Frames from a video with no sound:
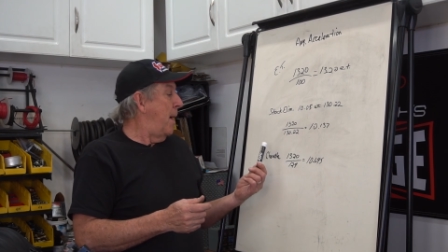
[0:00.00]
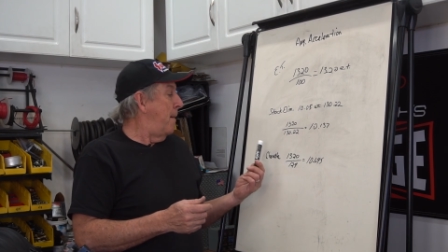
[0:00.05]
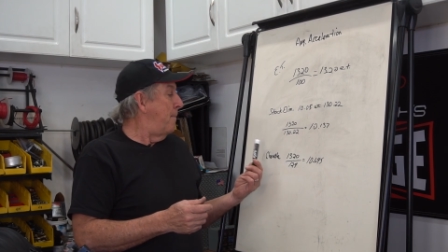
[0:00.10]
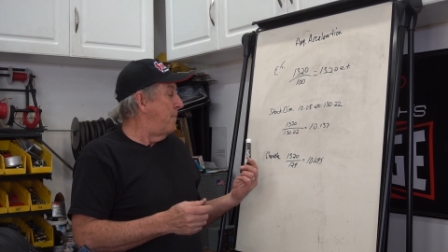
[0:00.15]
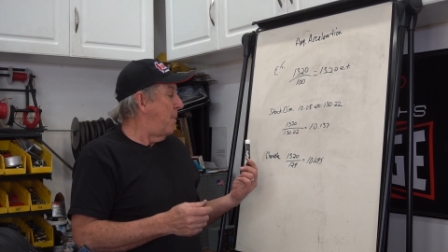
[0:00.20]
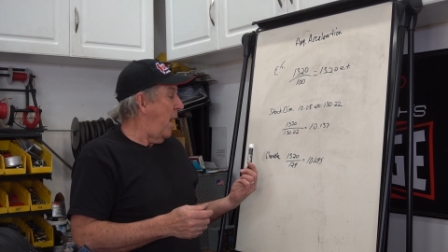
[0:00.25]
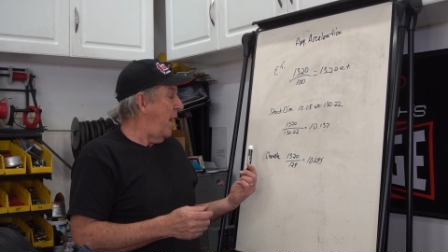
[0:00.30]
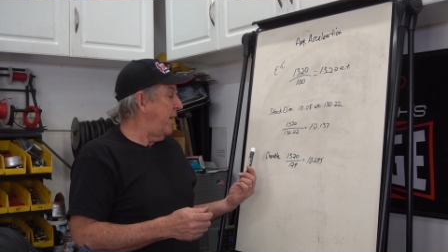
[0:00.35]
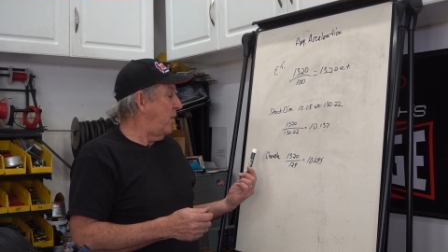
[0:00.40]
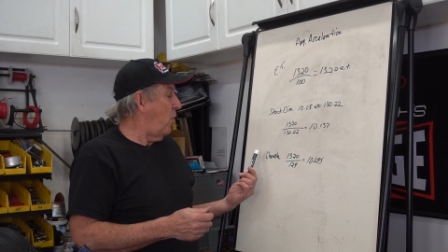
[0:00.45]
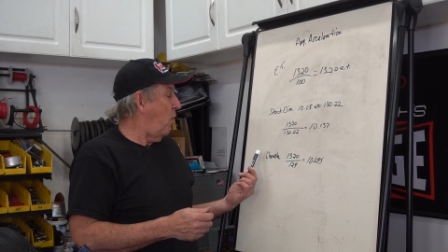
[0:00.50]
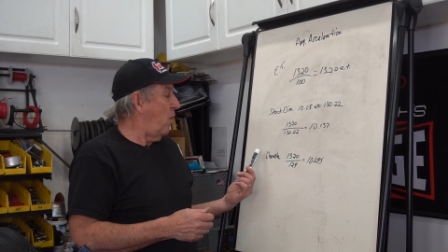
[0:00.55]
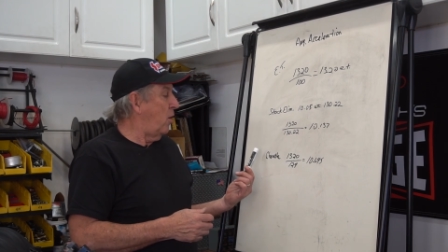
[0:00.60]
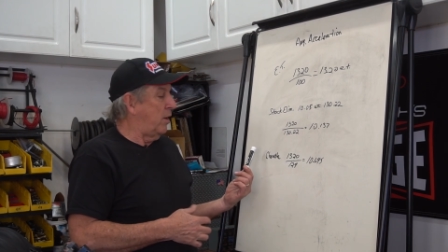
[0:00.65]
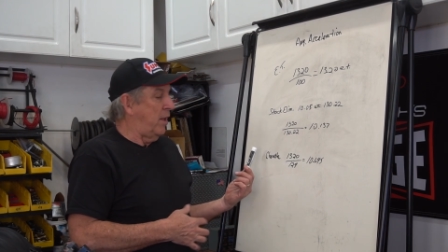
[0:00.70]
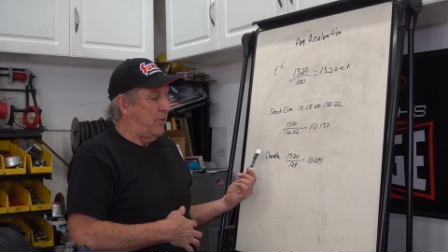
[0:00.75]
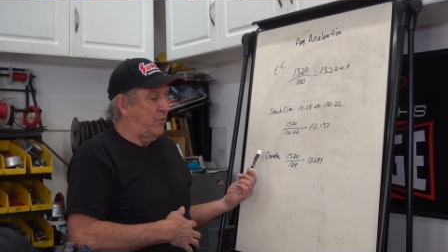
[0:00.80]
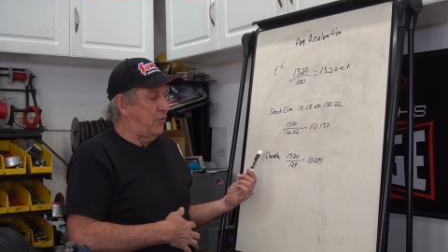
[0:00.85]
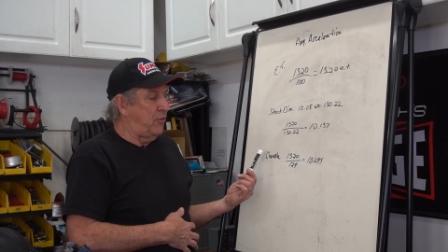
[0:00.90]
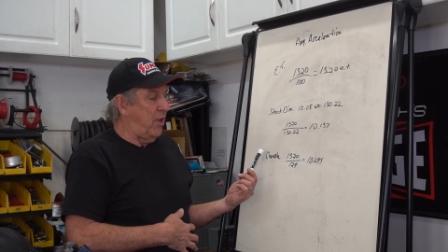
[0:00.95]
my car.
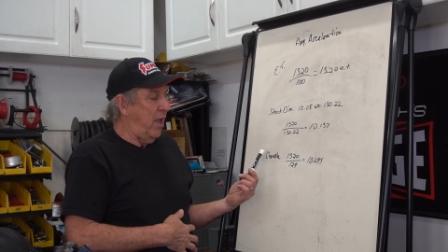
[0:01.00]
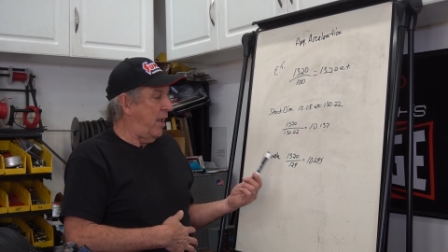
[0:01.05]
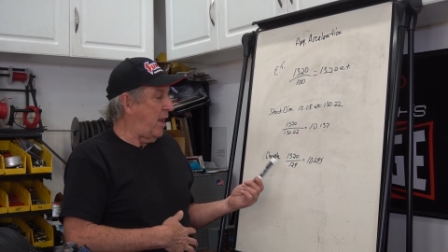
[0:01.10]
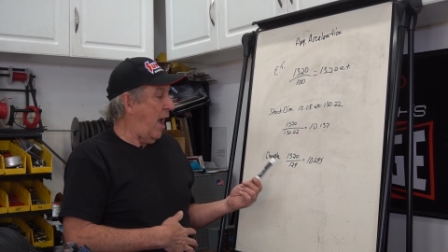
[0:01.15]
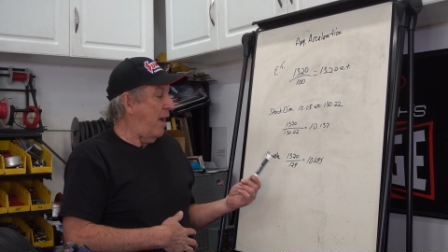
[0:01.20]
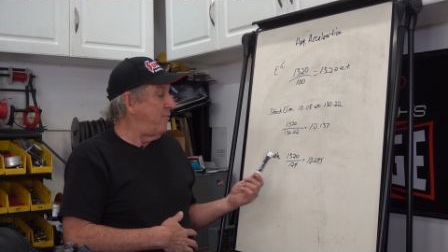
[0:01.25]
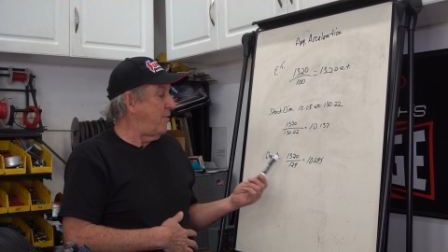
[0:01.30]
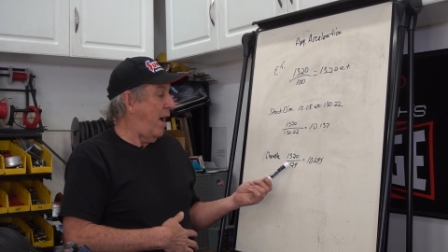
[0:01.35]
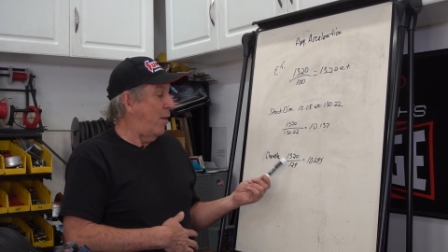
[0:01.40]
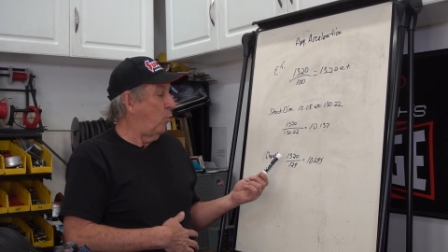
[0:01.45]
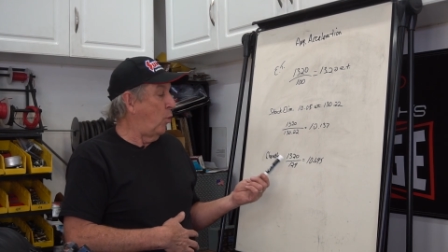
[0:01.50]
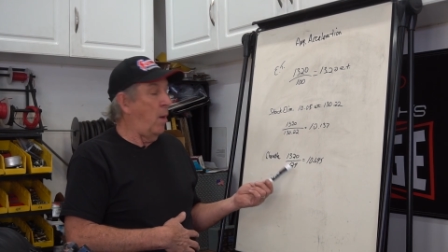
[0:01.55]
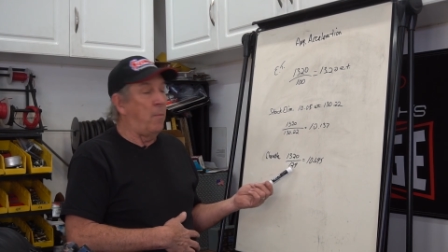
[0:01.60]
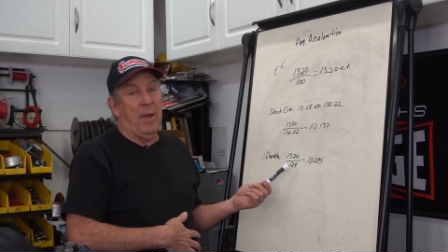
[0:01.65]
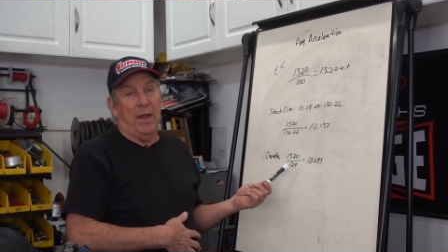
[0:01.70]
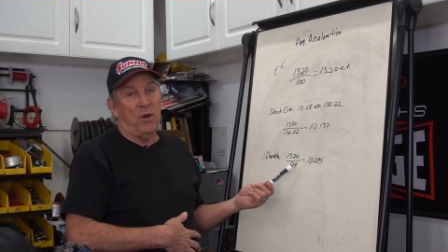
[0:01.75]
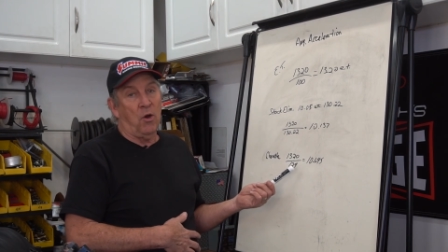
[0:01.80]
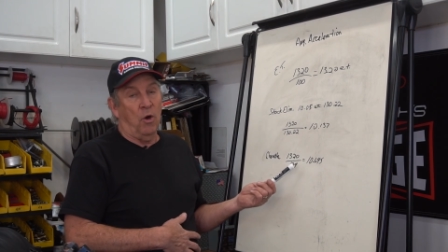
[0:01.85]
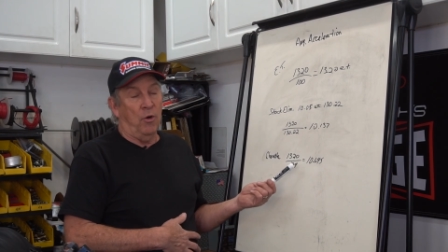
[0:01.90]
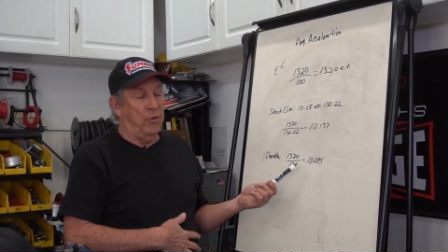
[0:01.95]
Let's say I've not run
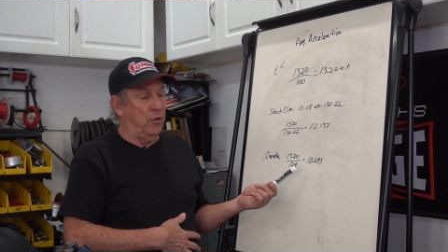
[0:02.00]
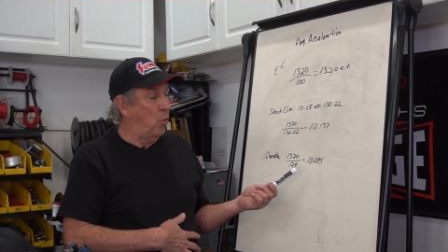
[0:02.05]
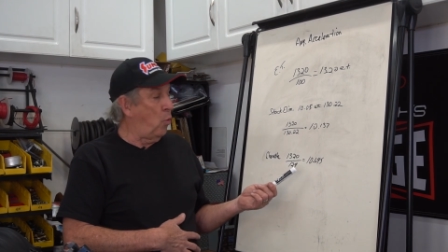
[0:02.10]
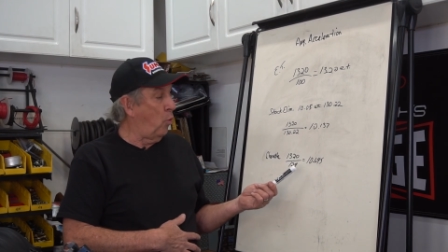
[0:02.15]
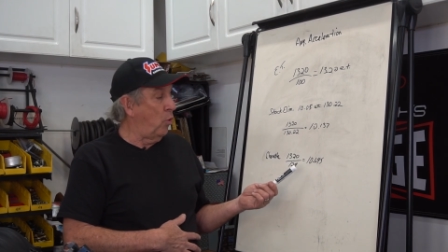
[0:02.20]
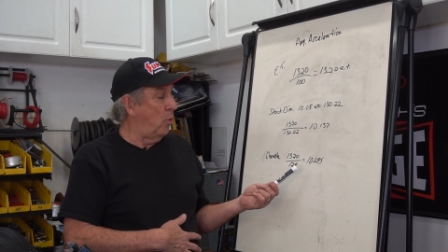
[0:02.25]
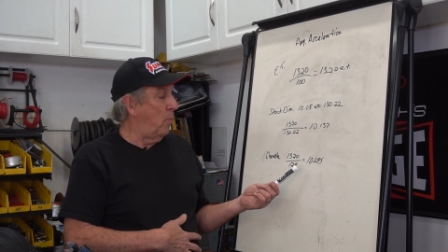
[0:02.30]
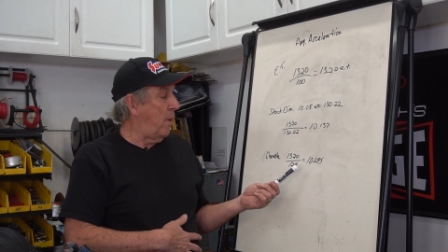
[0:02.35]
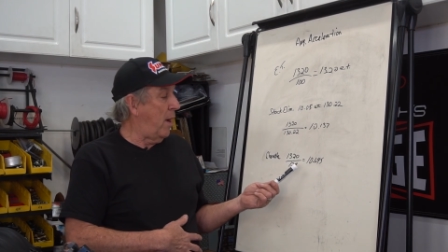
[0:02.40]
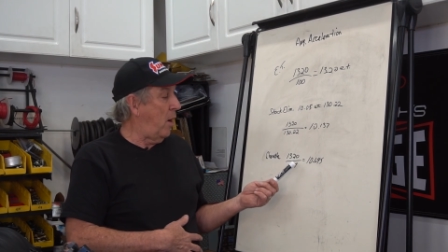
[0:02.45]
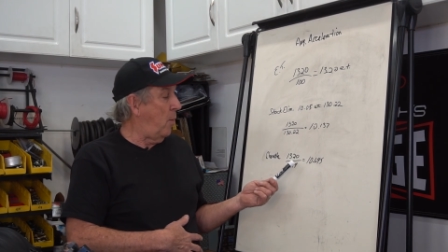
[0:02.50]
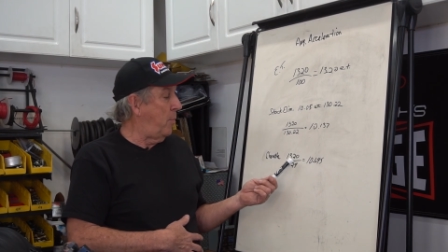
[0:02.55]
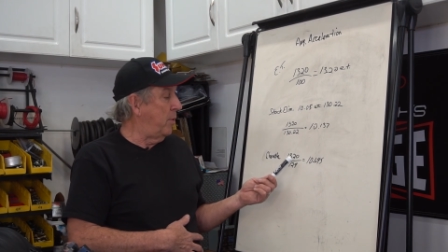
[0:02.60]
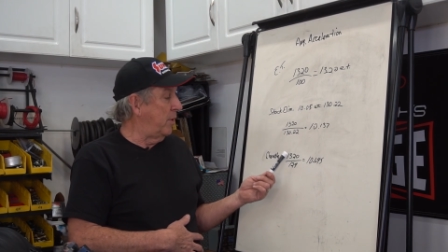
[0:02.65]
my car in the quarter mile,